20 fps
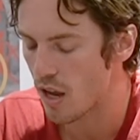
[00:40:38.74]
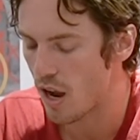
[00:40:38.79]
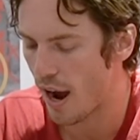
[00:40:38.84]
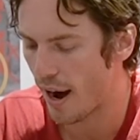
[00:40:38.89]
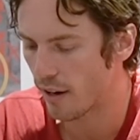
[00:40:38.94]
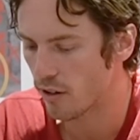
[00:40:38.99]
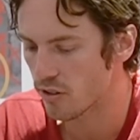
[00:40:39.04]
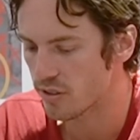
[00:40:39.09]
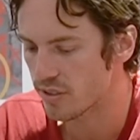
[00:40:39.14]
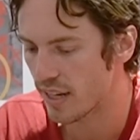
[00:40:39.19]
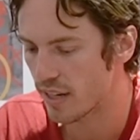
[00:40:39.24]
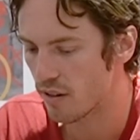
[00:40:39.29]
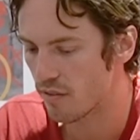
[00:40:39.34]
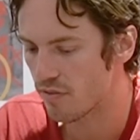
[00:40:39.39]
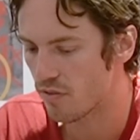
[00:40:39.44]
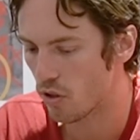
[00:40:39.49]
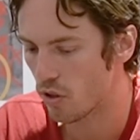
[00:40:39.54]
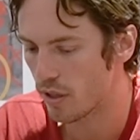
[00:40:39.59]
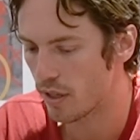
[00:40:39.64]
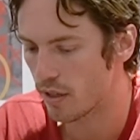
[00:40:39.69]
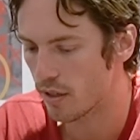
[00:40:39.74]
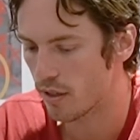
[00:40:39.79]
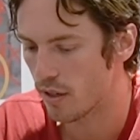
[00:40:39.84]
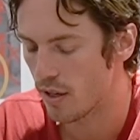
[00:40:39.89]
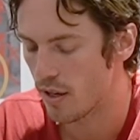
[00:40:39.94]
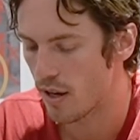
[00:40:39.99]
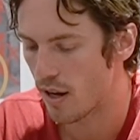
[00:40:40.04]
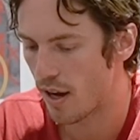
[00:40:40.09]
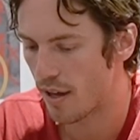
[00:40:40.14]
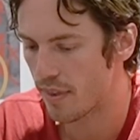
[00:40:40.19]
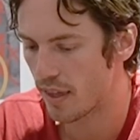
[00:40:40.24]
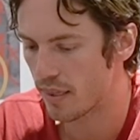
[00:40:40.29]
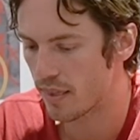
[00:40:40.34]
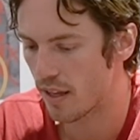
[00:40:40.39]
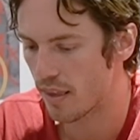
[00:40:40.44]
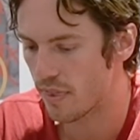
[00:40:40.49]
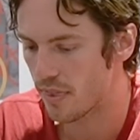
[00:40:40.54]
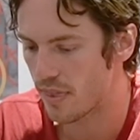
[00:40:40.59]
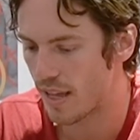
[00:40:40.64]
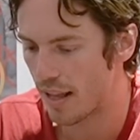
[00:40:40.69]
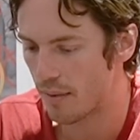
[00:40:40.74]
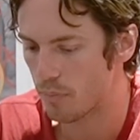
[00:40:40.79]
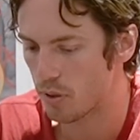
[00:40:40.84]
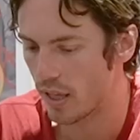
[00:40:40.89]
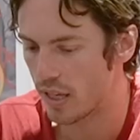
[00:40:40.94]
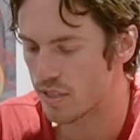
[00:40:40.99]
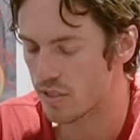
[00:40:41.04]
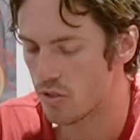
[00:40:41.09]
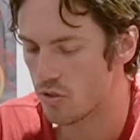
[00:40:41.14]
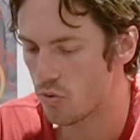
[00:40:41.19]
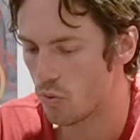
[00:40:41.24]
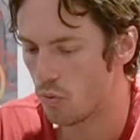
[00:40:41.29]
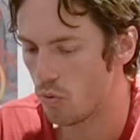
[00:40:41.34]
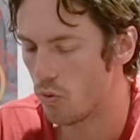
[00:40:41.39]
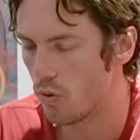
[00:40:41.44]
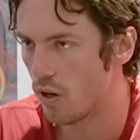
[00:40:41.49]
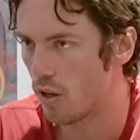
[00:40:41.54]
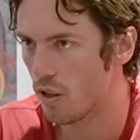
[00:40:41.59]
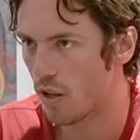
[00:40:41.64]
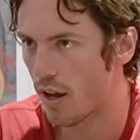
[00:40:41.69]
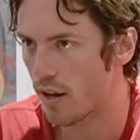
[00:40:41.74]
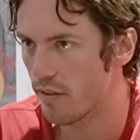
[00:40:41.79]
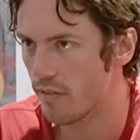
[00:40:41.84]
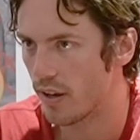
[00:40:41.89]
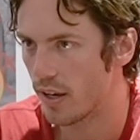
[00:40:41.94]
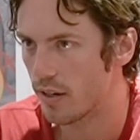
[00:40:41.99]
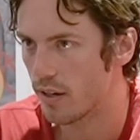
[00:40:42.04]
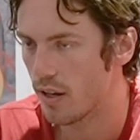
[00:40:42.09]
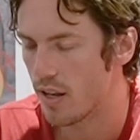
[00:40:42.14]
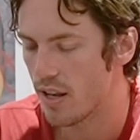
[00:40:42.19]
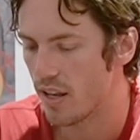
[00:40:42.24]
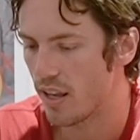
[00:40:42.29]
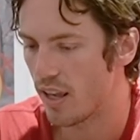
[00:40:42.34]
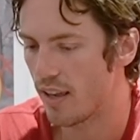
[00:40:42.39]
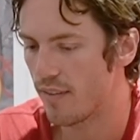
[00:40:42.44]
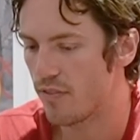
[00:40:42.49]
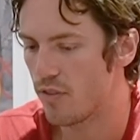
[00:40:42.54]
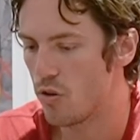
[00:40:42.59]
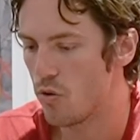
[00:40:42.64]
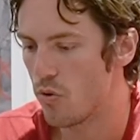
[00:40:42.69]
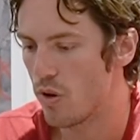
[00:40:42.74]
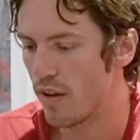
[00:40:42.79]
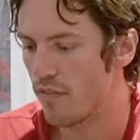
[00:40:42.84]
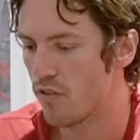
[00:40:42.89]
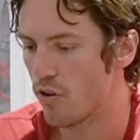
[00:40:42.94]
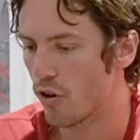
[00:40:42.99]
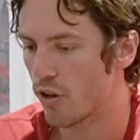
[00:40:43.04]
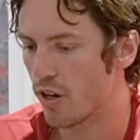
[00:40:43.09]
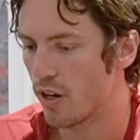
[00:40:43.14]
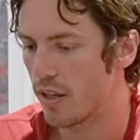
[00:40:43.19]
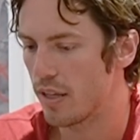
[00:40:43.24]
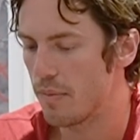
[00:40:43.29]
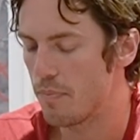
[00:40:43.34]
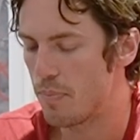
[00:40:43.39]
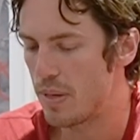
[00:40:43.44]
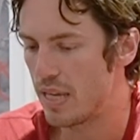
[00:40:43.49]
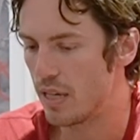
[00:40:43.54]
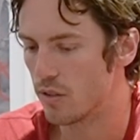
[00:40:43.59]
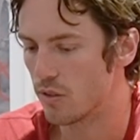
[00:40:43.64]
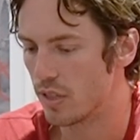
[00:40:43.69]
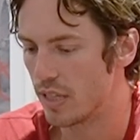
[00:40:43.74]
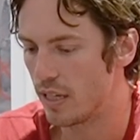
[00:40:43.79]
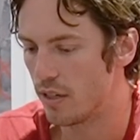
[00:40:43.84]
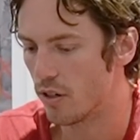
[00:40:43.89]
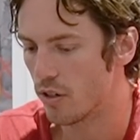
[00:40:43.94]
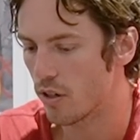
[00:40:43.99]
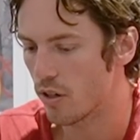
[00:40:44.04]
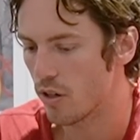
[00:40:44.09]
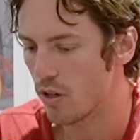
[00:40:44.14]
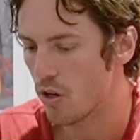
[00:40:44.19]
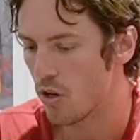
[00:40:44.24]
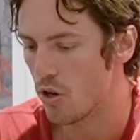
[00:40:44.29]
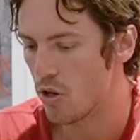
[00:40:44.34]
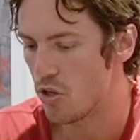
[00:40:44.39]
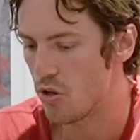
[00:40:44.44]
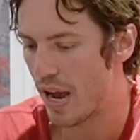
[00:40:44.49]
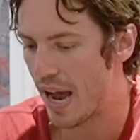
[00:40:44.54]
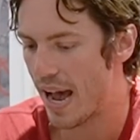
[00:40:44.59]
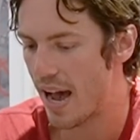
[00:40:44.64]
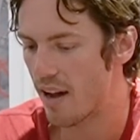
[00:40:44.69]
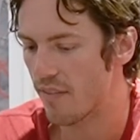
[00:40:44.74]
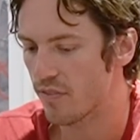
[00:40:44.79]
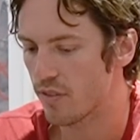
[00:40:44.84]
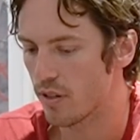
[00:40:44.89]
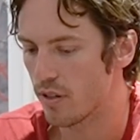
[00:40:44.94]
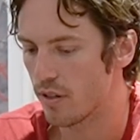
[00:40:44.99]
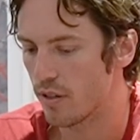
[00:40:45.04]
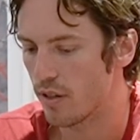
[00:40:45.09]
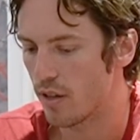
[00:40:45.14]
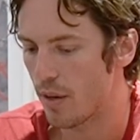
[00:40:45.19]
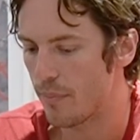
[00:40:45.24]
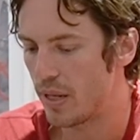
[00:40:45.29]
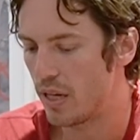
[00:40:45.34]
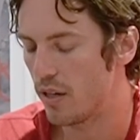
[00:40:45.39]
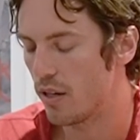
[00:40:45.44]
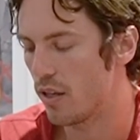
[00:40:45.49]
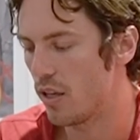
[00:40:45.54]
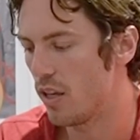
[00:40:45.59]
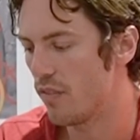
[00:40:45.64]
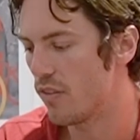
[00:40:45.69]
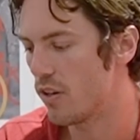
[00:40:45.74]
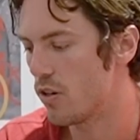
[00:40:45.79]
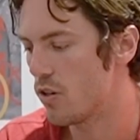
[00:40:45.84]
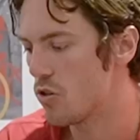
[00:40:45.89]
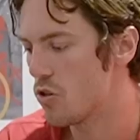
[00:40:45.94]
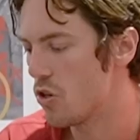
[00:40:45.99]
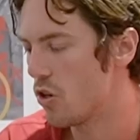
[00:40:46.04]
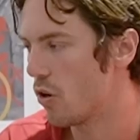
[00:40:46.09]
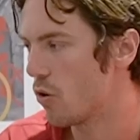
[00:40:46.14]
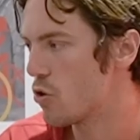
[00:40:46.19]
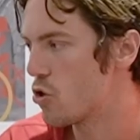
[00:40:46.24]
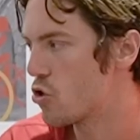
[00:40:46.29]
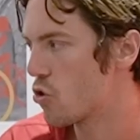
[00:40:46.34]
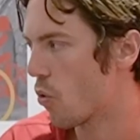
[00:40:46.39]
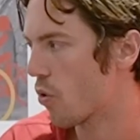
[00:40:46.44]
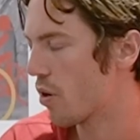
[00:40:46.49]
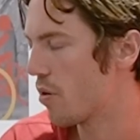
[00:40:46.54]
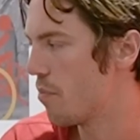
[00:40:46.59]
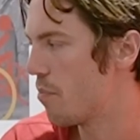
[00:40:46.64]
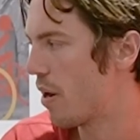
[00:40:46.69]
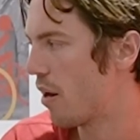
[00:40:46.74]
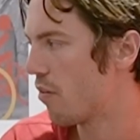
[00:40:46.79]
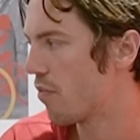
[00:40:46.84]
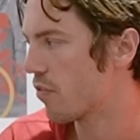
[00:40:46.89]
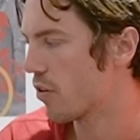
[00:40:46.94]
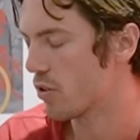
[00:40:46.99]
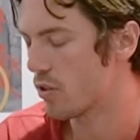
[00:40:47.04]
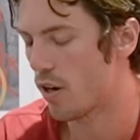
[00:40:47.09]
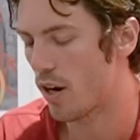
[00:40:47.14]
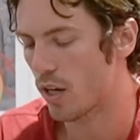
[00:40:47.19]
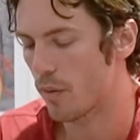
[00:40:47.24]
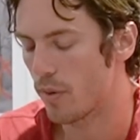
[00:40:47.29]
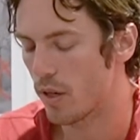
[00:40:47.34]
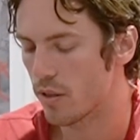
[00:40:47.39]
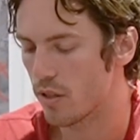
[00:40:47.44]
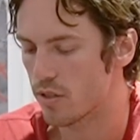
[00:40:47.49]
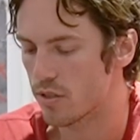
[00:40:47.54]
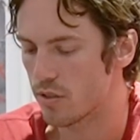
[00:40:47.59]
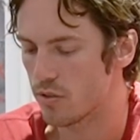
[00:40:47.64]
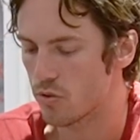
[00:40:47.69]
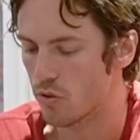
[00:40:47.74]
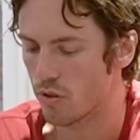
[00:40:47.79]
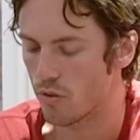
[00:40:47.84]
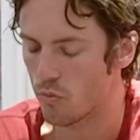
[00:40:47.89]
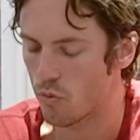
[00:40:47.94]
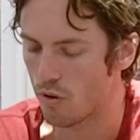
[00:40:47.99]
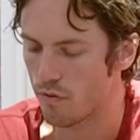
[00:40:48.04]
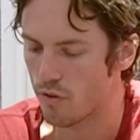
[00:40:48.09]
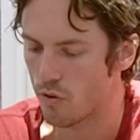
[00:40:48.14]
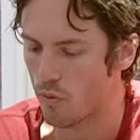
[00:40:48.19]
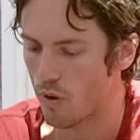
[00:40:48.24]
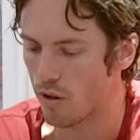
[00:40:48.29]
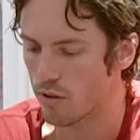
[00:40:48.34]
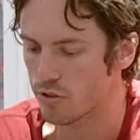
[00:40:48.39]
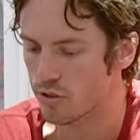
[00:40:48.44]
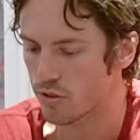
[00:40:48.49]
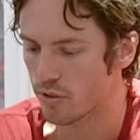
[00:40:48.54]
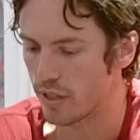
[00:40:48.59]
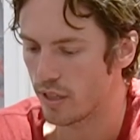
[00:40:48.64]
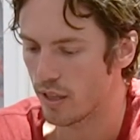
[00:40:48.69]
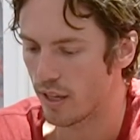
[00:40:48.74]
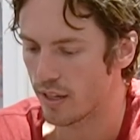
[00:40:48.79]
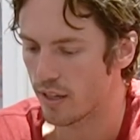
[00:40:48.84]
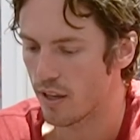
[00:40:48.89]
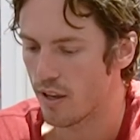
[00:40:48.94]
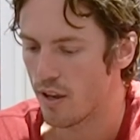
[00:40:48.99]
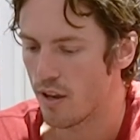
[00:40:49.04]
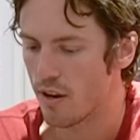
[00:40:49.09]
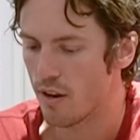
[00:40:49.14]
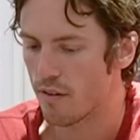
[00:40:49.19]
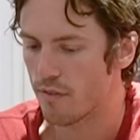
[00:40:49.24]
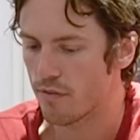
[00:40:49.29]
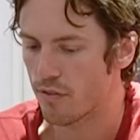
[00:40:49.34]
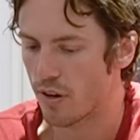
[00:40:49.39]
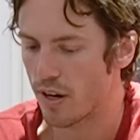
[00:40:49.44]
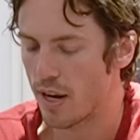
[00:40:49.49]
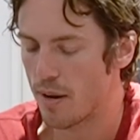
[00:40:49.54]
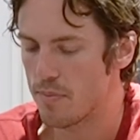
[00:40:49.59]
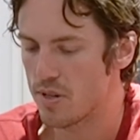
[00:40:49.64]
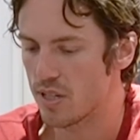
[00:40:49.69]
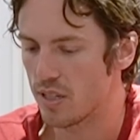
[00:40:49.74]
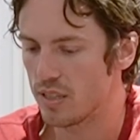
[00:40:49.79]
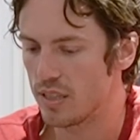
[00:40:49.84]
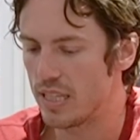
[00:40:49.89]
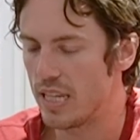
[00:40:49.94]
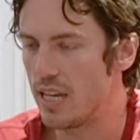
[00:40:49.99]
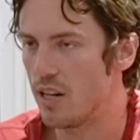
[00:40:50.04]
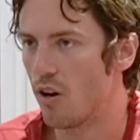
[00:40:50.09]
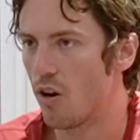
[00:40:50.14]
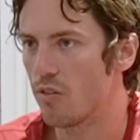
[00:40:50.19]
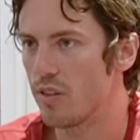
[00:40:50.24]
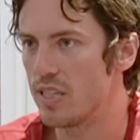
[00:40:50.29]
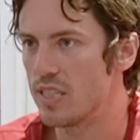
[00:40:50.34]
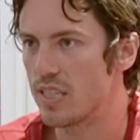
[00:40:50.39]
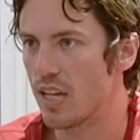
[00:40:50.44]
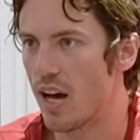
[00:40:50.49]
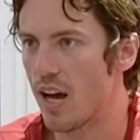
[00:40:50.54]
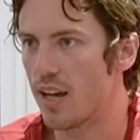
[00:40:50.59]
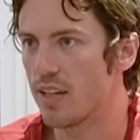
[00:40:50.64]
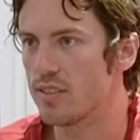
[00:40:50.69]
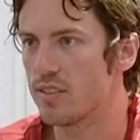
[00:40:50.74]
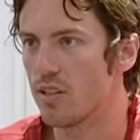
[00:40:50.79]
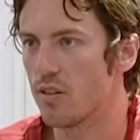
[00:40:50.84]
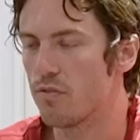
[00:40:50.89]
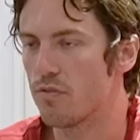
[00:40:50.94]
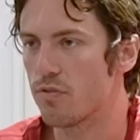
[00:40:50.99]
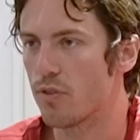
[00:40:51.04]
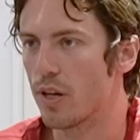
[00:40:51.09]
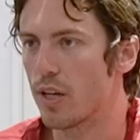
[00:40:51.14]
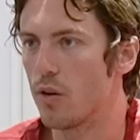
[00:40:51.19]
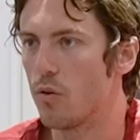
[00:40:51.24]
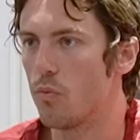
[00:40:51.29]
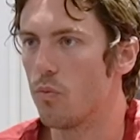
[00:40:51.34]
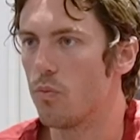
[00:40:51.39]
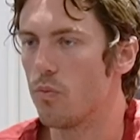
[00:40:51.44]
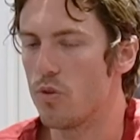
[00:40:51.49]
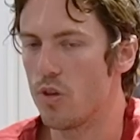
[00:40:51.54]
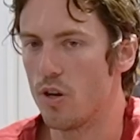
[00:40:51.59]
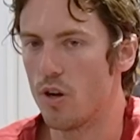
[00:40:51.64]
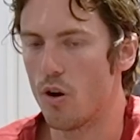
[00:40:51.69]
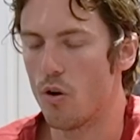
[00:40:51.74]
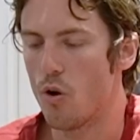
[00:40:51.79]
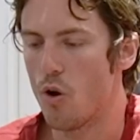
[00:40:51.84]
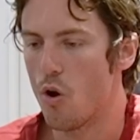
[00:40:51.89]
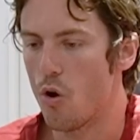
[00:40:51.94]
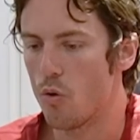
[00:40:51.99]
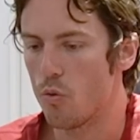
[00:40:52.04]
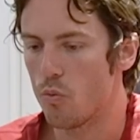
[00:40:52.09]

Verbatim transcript: I understand it fully. I think that that plays into a lot of it. If you if you're going to be a leader, you have to I mean even, you know, Jordan Belfort talked about this in sort of Wolf of Wall Street like for him to lead all these guys to freaking, you know,